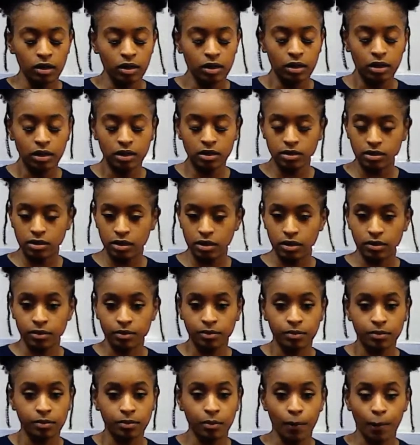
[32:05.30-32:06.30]
listen,
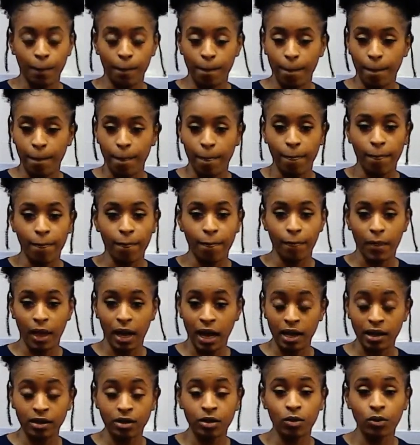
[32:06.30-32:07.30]

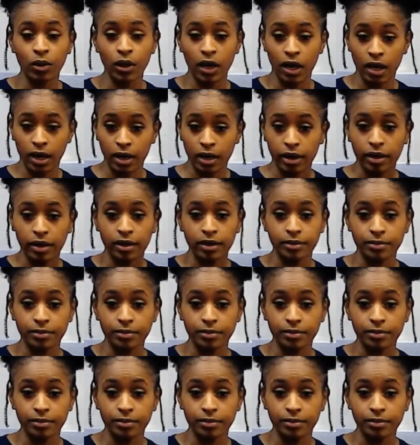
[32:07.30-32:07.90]
I know God.